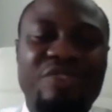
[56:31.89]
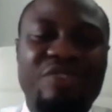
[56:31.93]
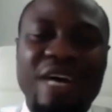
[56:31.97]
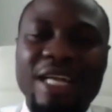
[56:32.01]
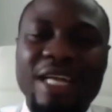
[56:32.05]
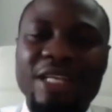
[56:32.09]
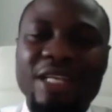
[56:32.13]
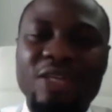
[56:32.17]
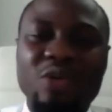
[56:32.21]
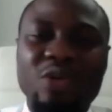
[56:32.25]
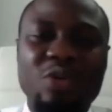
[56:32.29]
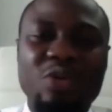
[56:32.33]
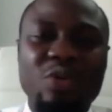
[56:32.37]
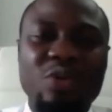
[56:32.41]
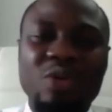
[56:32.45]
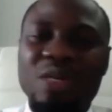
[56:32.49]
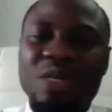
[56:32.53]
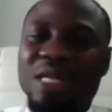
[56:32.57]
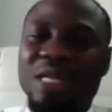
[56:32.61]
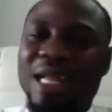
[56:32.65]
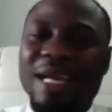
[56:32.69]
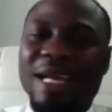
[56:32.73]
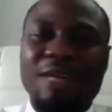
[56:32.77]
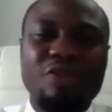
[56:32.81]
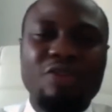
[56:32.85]
value
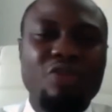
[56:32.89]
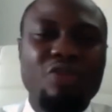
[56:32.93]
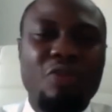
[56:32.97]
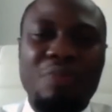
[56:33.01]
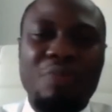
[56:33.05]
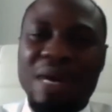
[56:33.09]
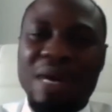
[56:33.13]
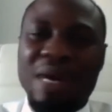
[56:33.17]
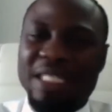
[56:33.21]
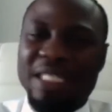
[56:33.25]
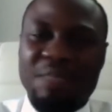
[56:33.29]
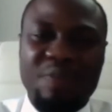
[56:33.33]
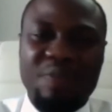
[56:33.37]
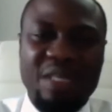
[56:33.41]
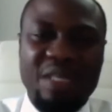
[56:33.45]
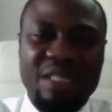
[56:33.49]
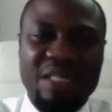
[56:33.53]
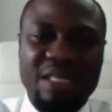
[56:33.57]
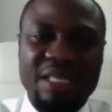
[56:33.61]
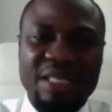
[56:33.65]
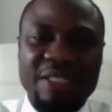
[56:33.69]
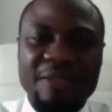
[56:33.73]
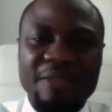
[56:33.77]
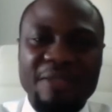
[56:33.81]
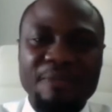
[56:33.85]
like no man's
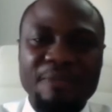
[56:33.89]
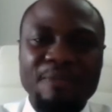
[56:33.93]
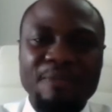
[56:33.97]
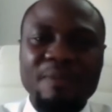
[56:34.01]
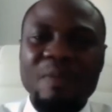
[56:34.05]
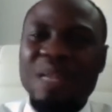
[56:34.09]
business.